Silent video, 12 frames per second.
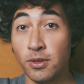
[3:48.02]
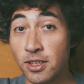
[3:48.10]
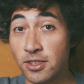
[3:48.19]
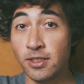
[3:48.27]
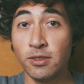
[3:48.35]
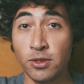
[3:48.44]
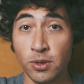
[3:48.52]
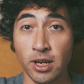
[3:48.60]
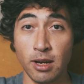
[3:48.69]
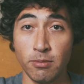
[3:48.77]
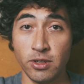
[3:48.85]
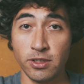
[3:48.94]
these are the two
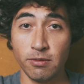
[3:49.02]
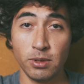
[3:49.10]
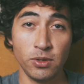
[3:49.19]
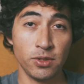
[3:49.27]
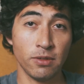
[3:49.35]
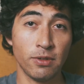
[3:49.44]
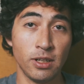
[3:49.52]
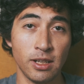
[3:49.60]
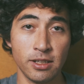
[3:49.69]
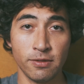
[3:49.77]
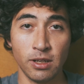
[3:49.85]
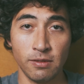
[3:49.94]
cameras I've been using for the
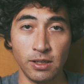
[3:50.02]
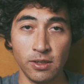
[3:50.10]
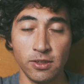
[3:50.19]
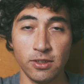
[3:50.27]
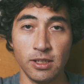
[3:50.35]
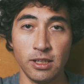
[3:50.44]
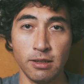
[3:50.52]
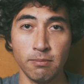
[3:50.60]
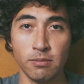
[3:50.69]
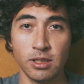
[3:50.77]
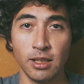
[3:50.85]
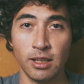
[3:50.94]
last 5 years, the
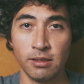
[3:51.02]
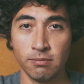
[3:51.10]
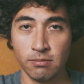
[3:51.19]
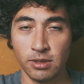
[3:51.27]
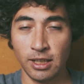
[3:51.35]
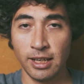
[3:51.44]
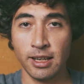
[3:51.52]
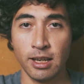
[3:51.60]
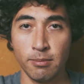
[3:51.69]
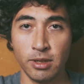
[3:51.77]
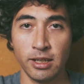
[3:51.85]
Leica